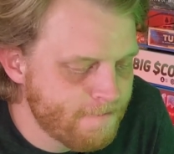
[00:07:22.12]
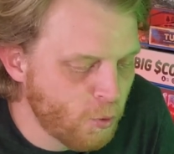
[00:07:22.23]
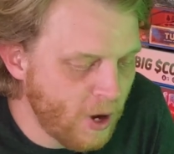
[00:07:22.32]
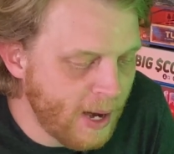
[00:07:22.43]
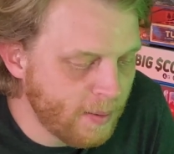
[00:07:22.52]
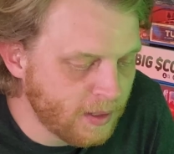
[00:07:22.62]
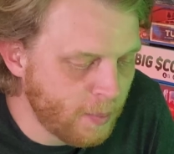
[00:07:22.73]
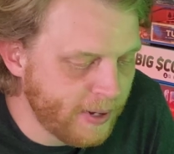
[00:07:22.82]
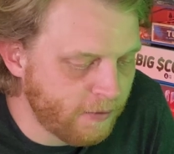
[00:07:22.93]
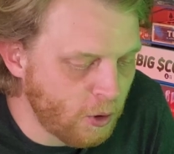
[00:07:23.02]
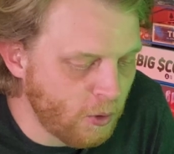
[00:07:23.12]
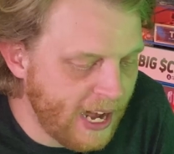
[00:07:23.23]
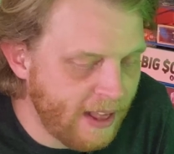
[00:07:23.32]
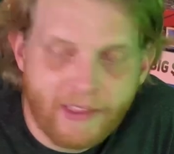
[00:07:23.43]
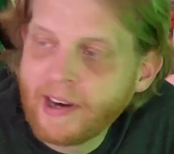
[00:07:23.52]
a little bit of a
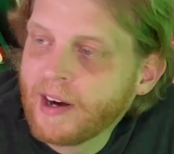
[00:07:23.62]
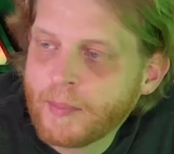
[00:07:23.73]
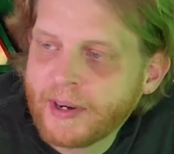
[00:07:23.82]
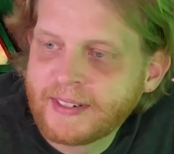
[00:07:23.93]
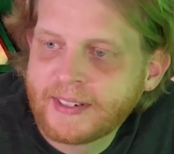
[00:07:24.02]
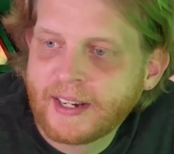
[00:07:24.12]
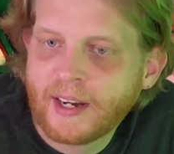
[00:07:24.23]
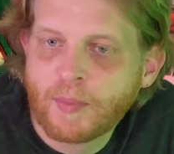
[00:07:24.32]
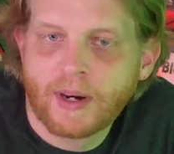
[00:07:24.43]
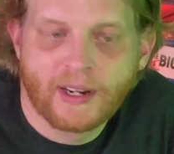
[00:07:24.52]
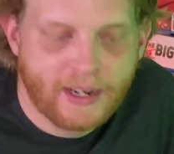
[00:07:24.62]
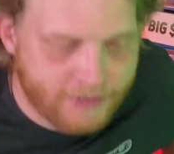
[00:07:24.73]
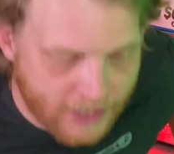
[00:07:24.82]
rant there, but I'll probably have